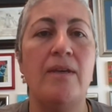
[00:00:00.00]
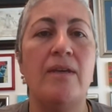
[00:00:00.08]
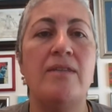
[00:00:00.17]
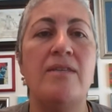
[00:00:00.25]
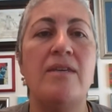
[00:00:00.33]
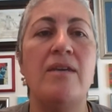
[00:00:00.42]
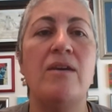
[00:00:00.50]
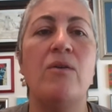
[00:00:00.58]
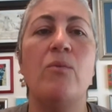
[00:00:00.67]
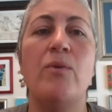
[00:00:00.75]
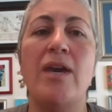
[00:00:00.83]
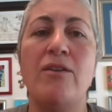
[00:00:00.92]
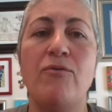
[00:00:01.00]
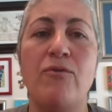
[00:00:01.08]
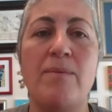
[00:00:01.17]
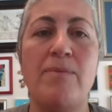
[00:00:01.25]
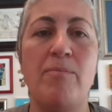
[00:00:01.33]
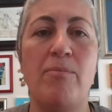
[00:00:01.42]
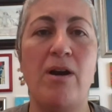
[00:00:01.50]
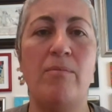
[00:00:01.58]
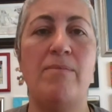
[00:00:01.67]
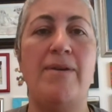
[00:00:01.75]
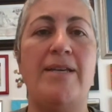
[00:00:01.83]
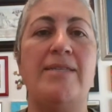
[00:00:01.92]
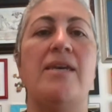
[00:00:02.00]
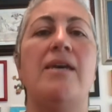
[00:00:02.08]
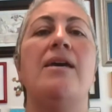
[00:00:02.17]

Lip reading: See, we had framed the problem as